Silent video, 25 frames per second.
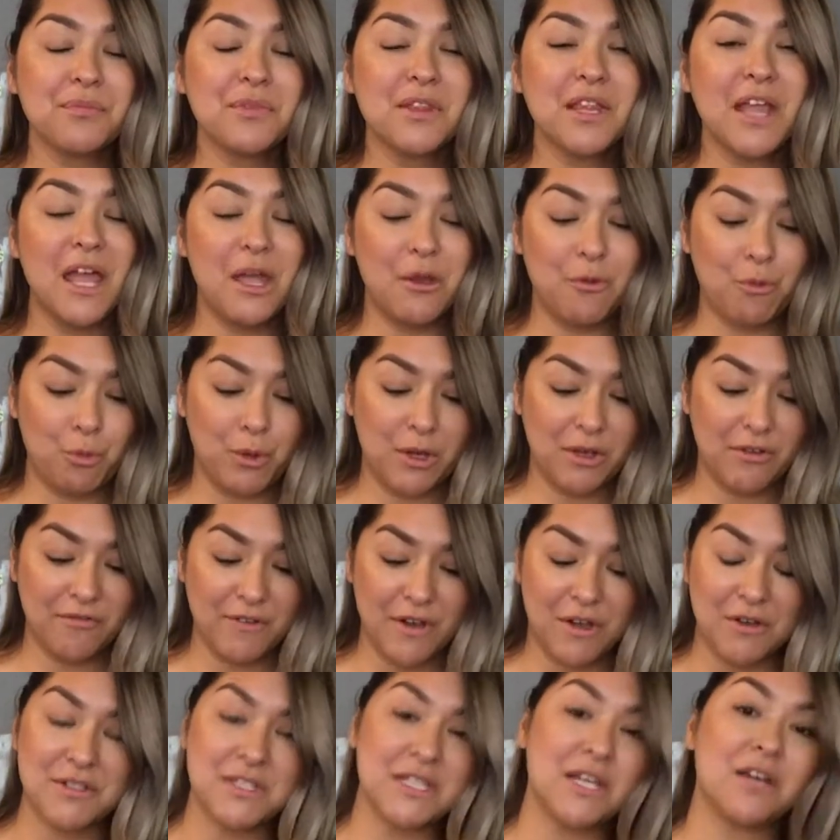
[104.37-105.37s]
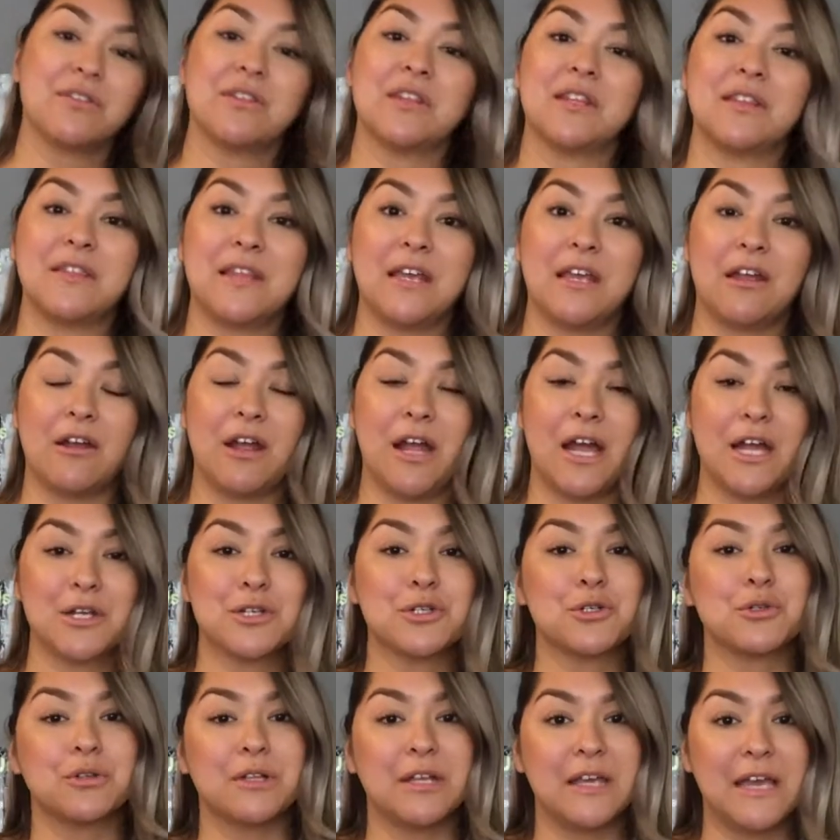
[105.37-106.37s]
and we found out that they are
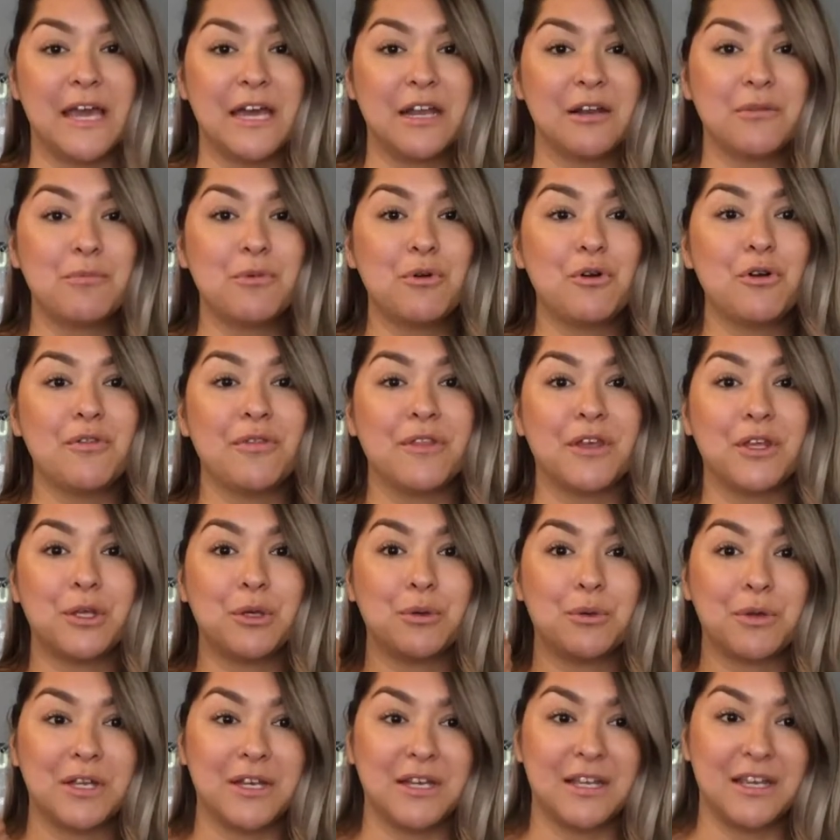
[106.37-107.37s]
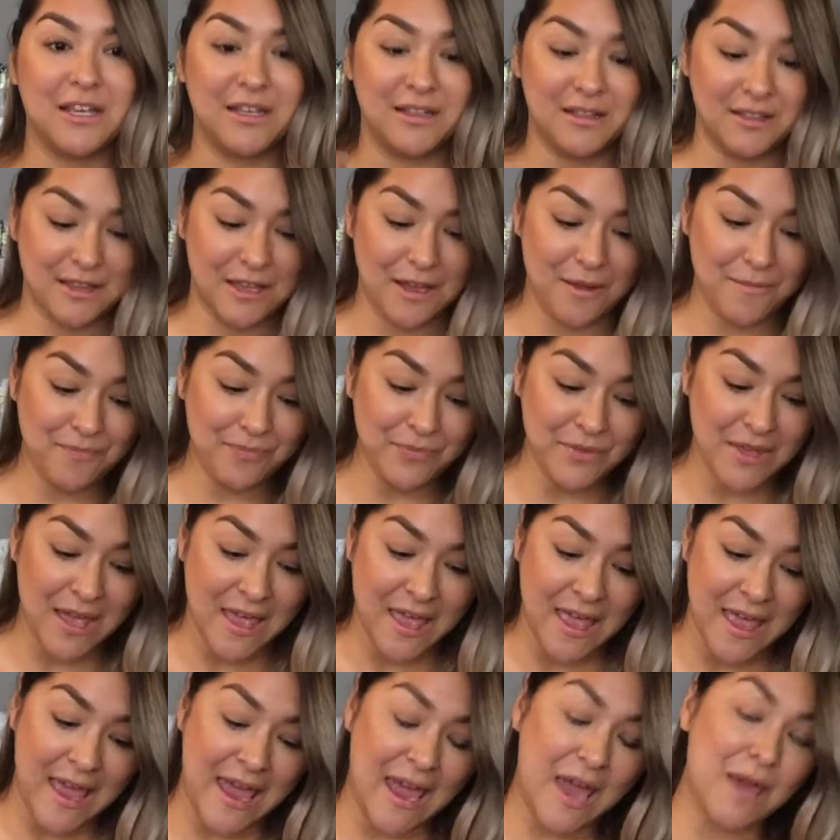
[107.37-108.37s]
actually edible and that you can eat them.
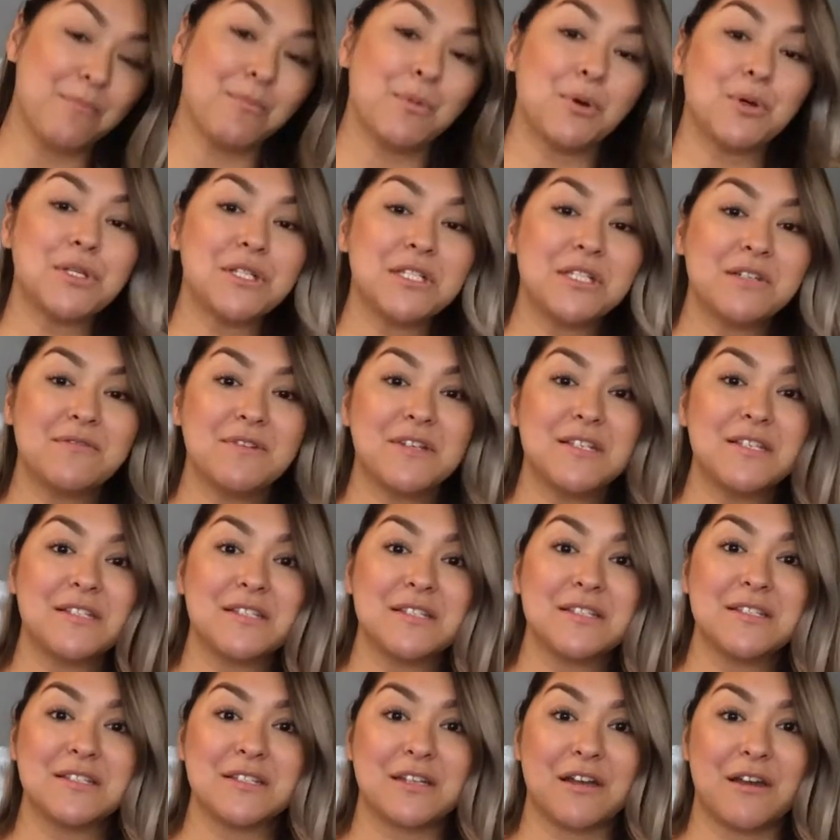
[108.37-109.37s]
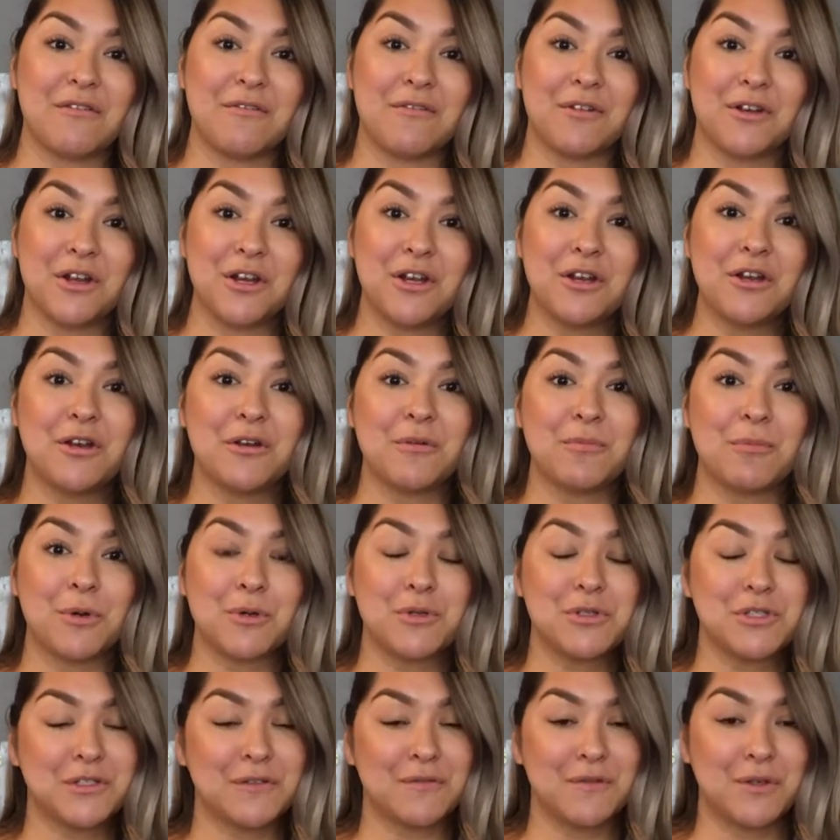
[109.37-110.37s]
And most of us discovered, or
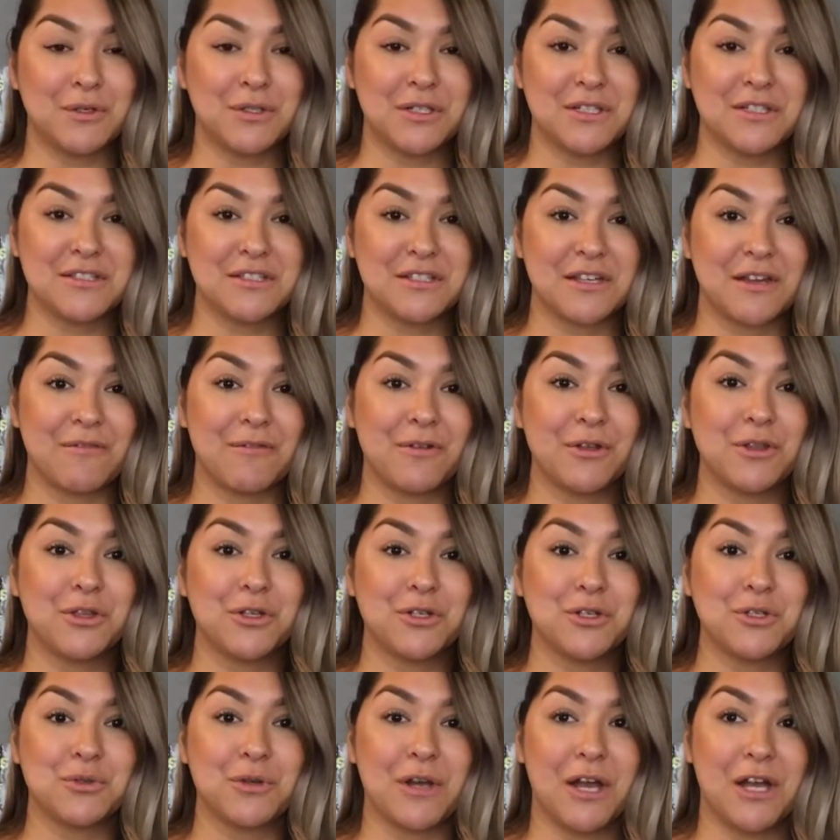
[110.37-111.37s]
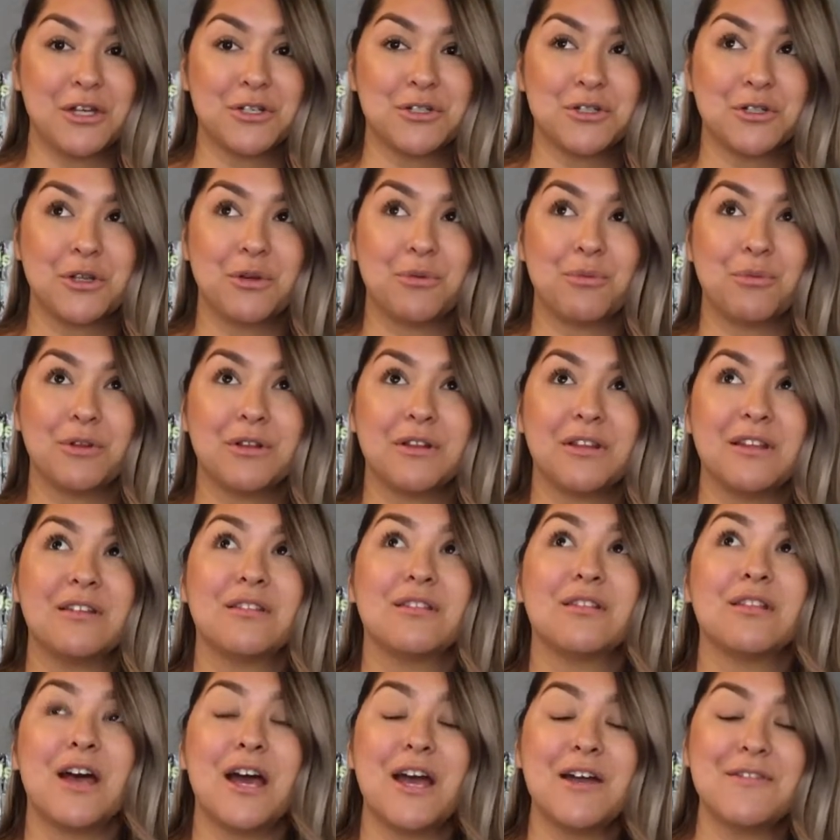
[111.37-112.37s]
most of you discovered, that you actually really
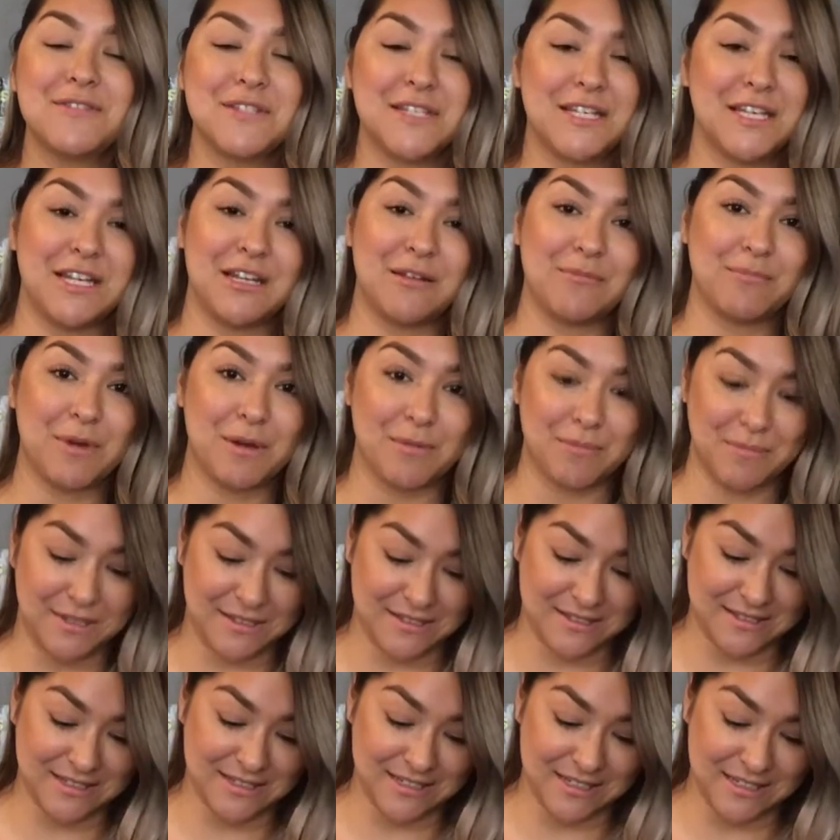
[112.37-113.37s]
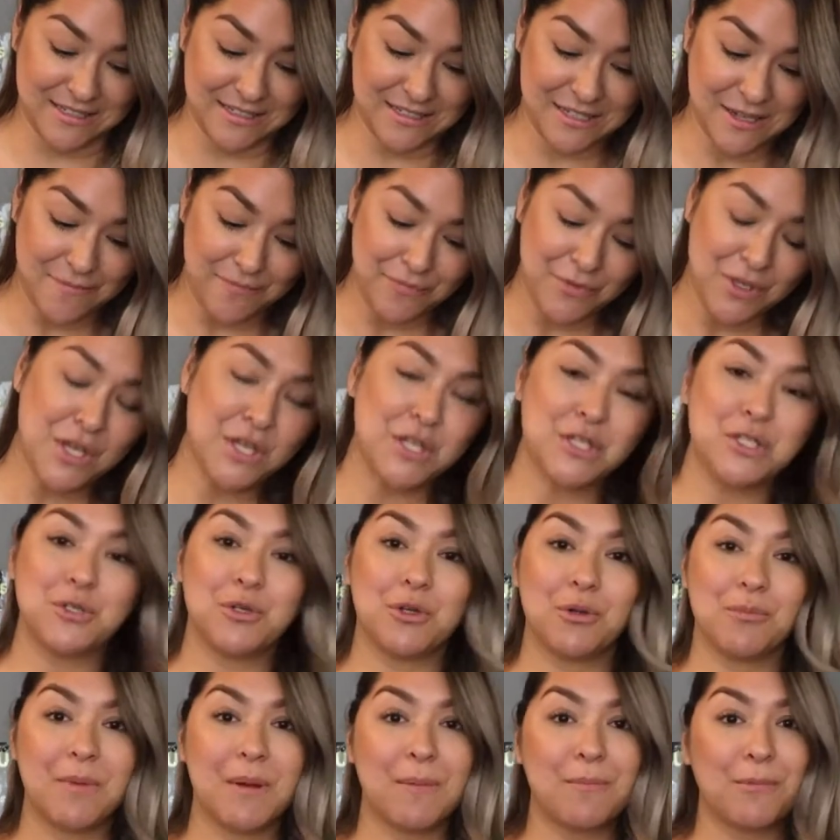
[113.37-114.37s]
loved eating pumpkin seeds. Do you
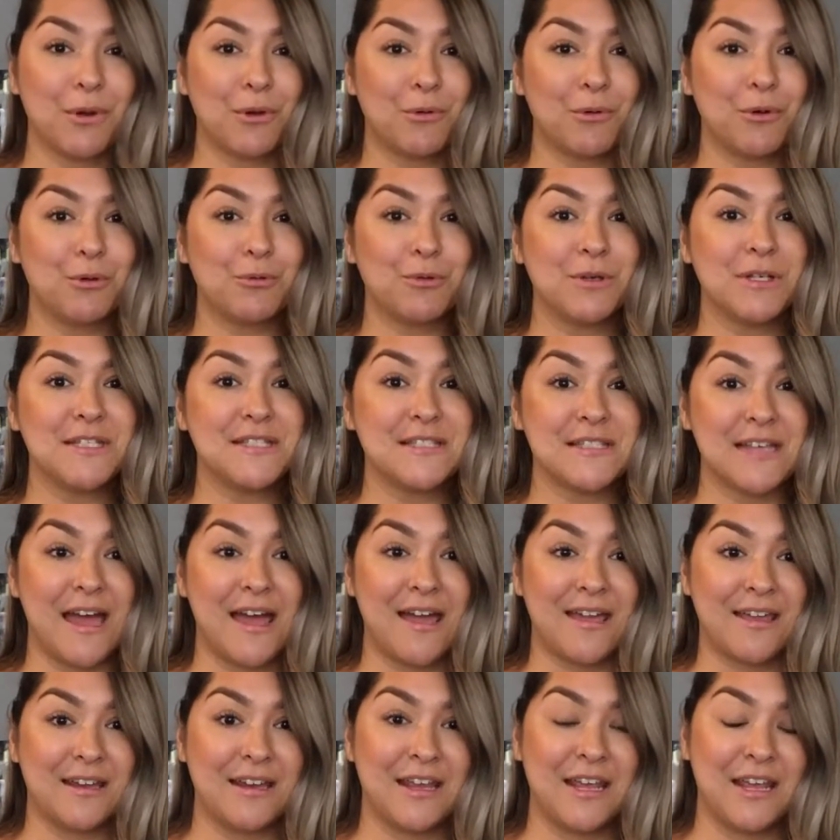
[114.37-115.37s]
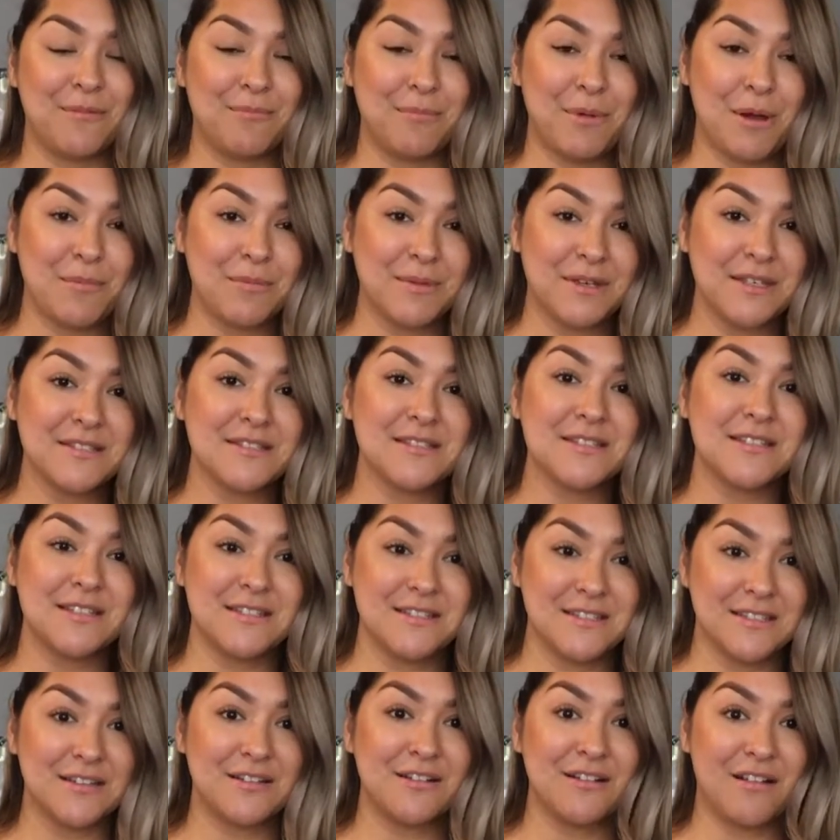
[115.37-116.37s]
remember when we sat and ate pumpkin seeds
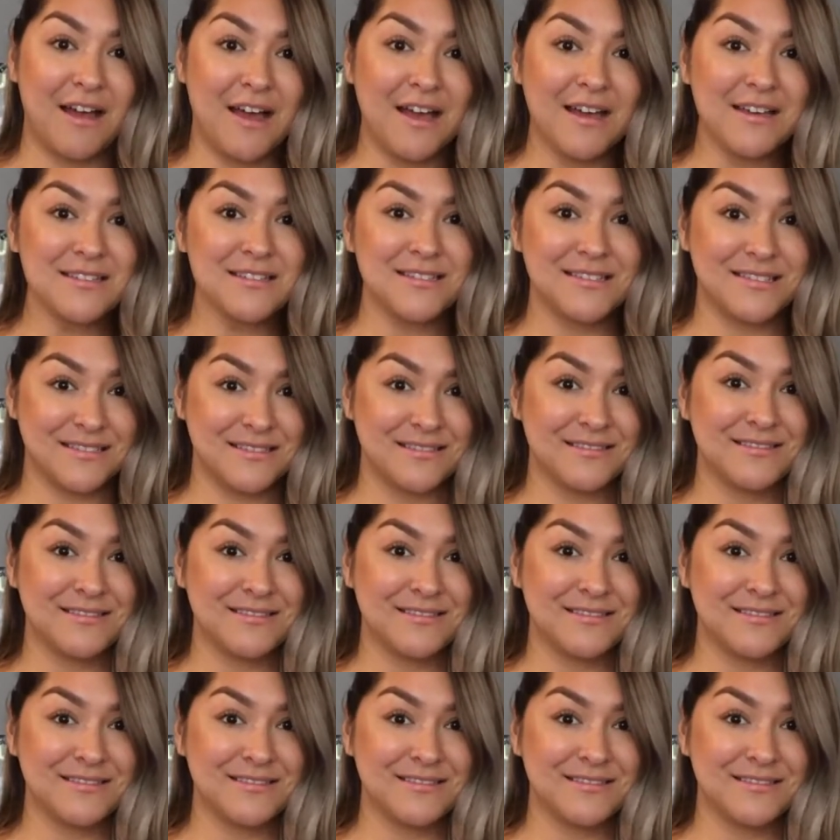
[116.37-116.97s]
in class?